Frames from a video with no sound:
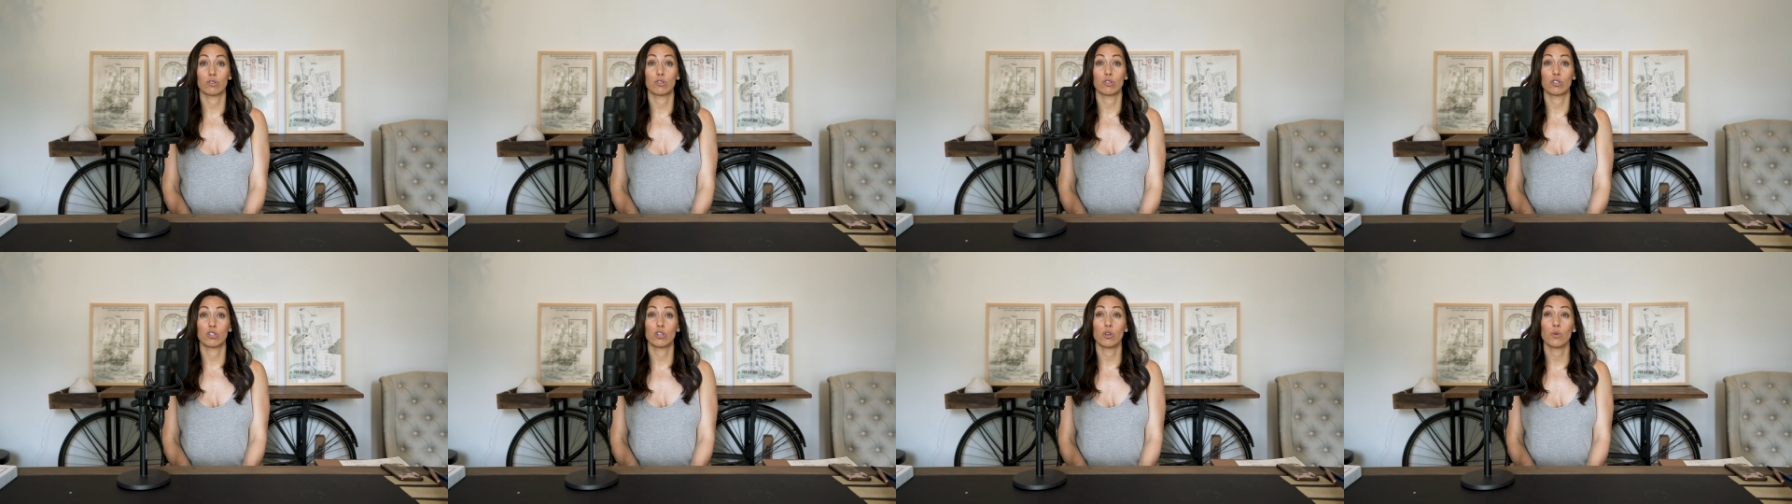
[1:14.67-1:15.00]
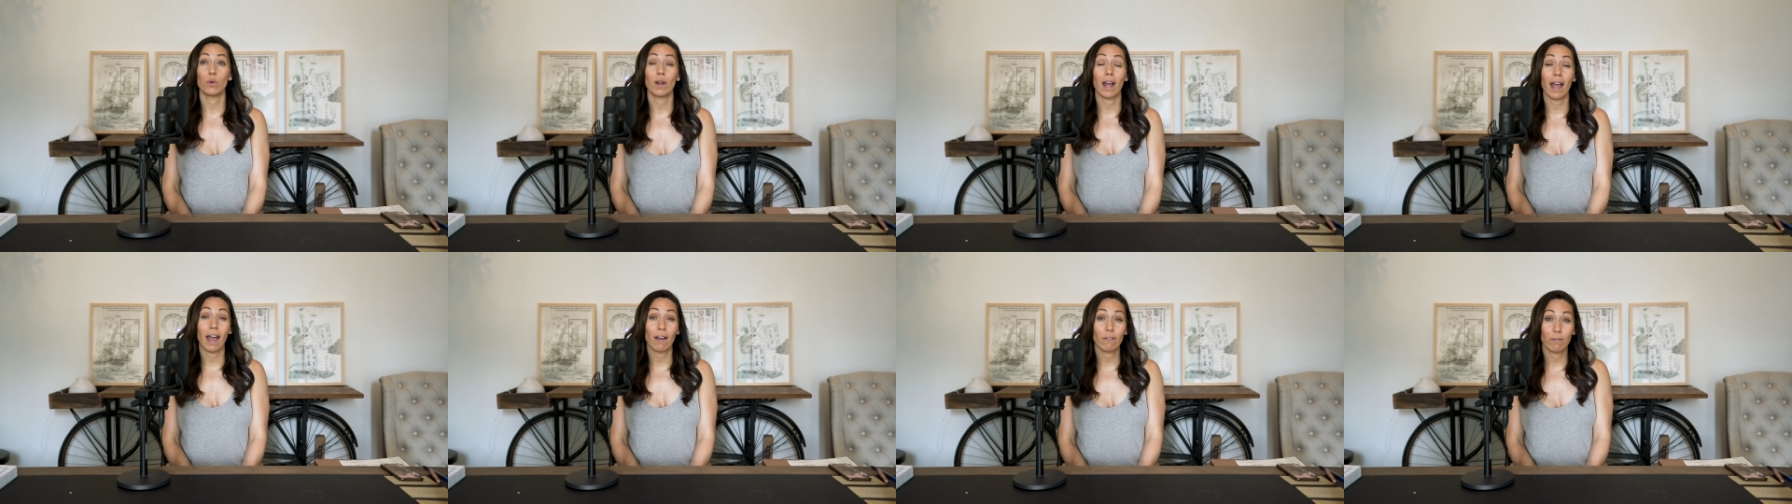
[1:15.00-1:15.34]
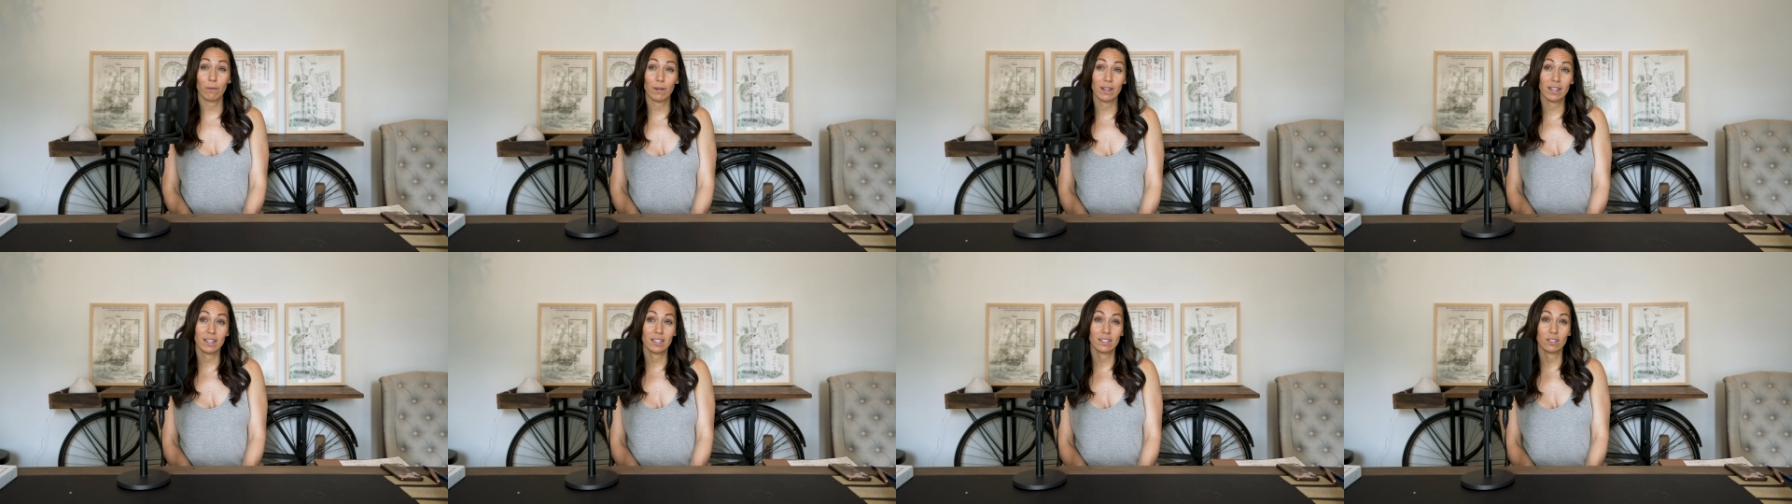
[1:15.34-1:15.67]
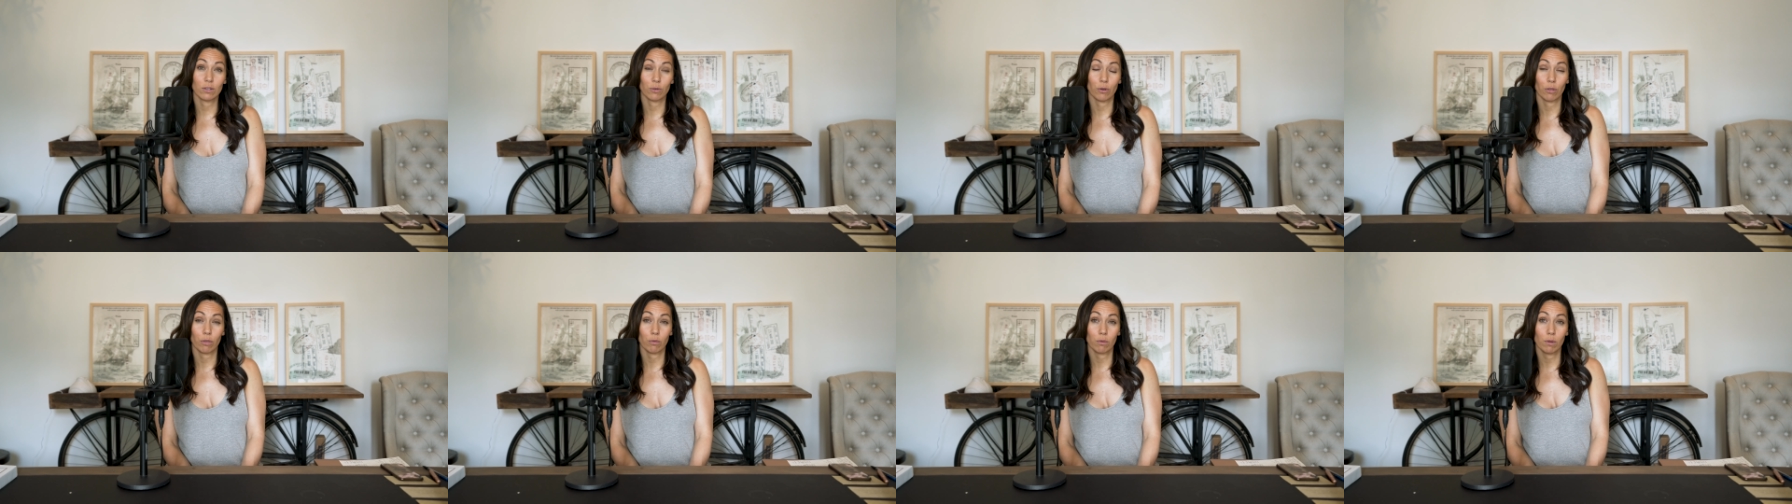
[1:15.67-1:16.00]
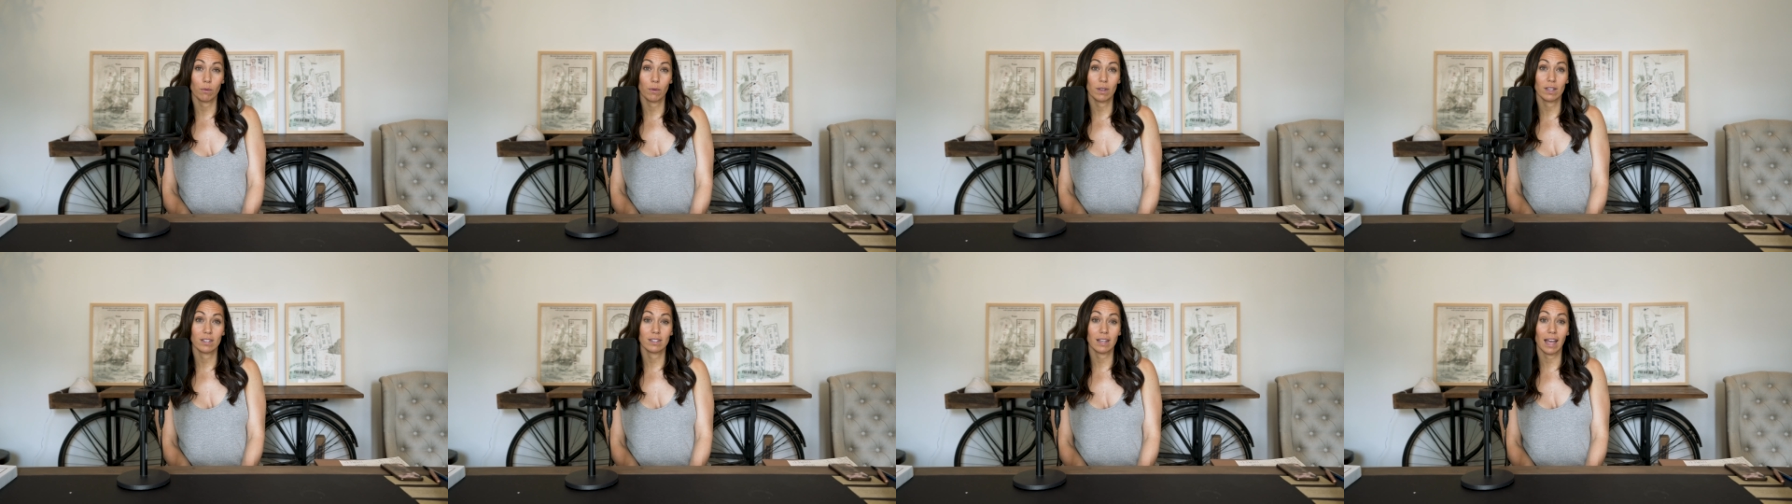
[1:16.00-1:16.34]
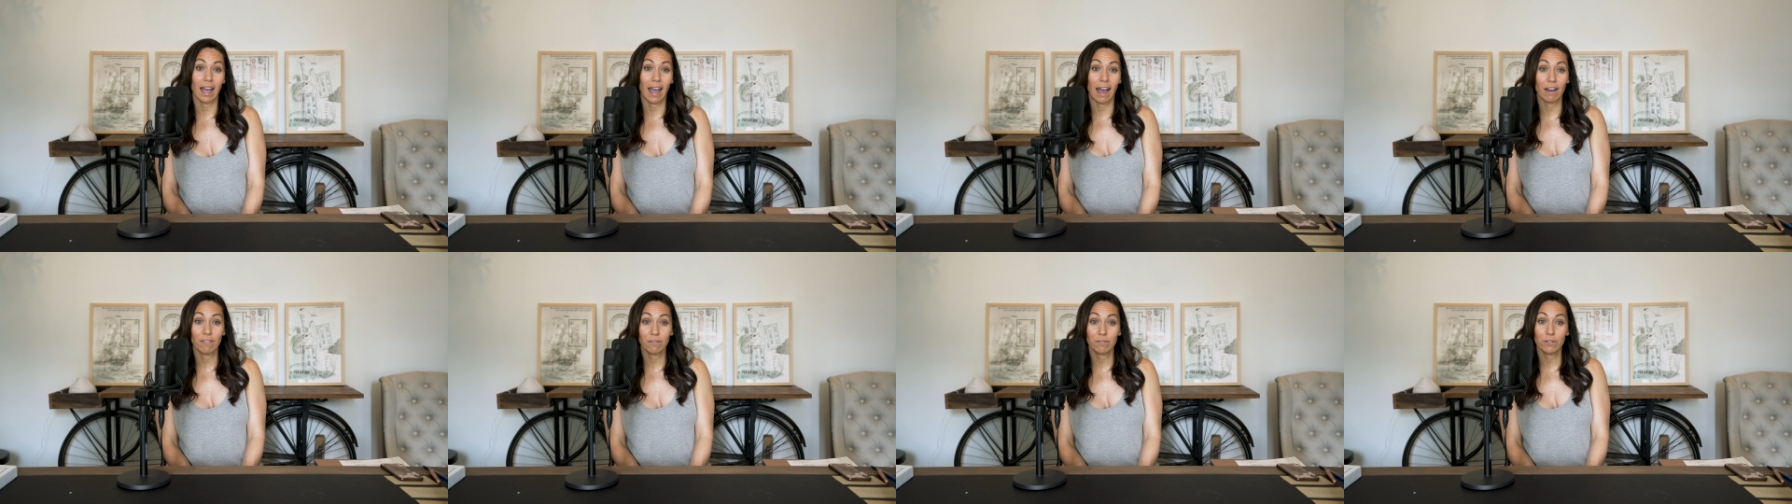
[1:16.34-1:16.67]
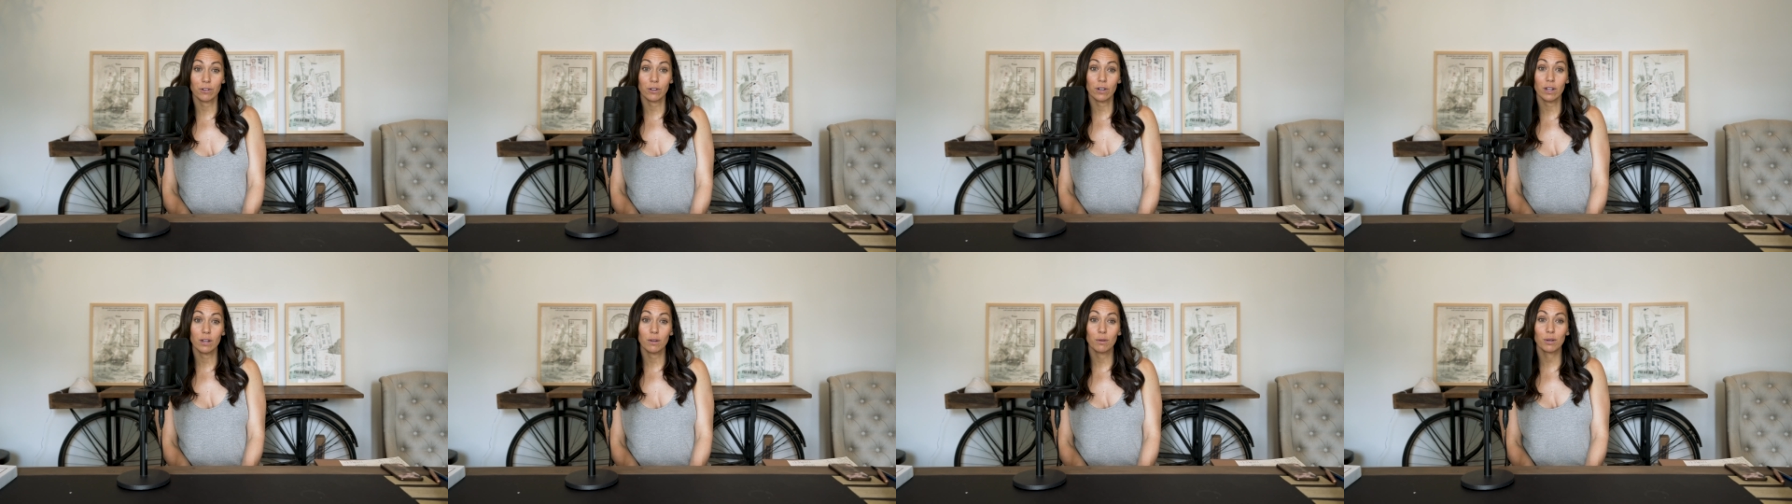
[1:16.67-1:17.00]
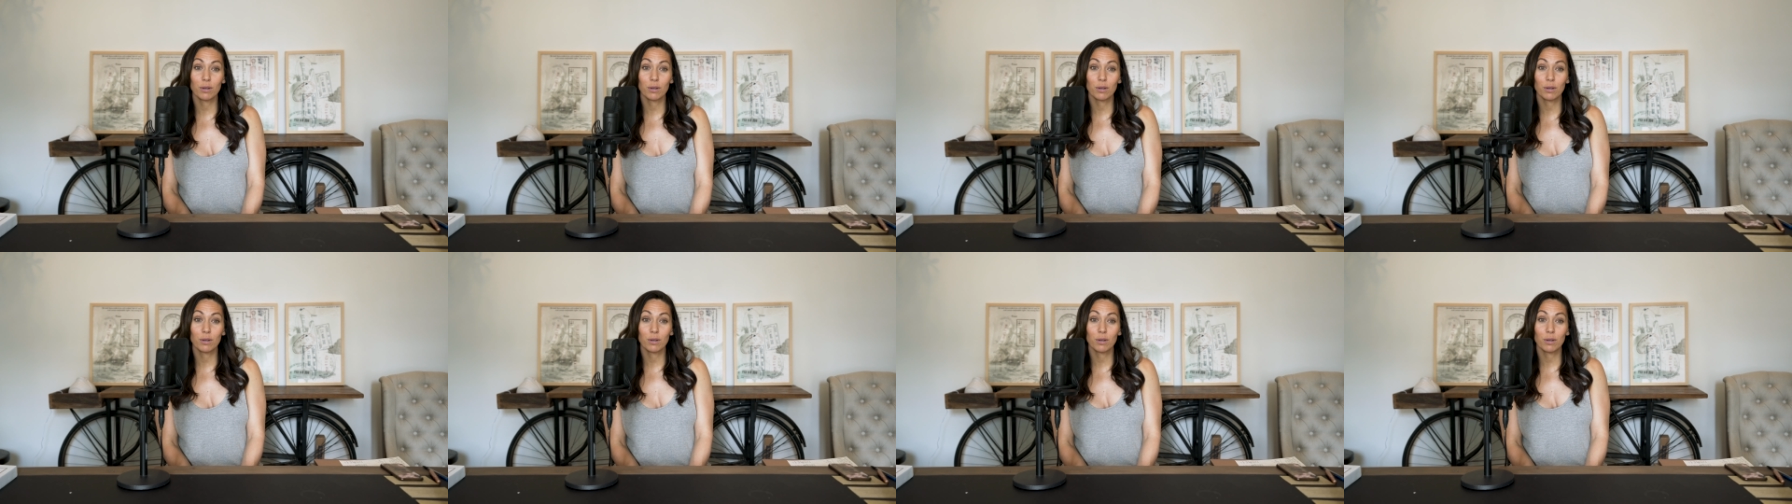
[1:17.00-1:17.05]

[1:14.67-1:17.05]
two and a half weeks or three weeks after he